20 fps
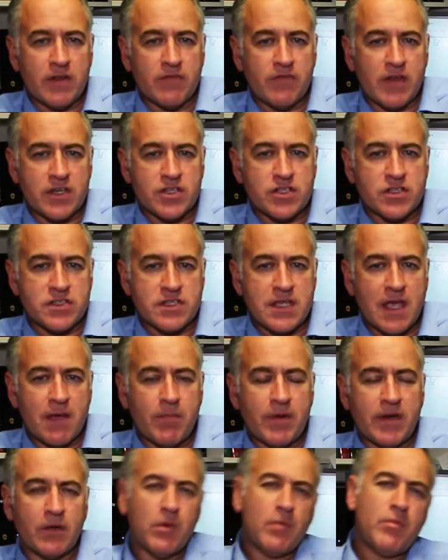innovations
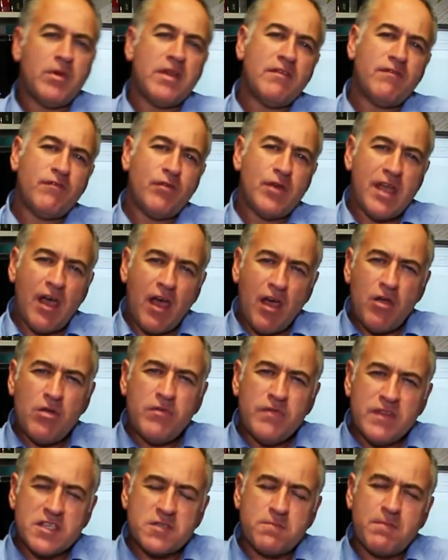happening. If we
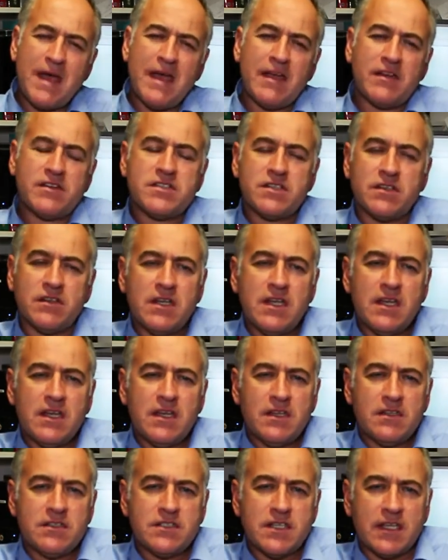hone this back to
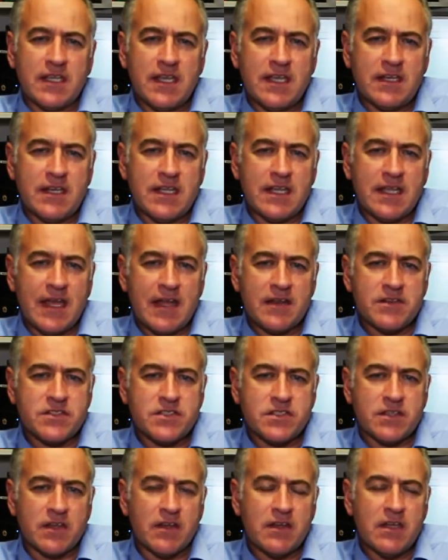kidney
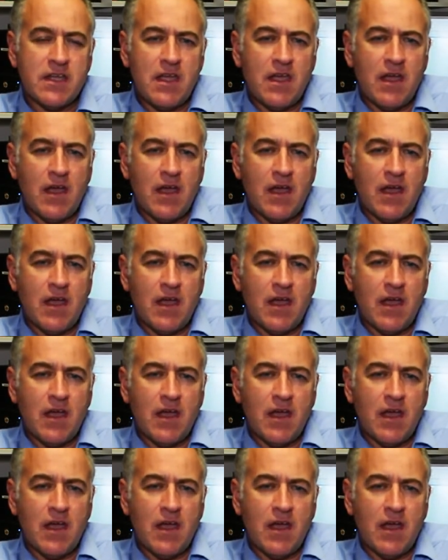cancer,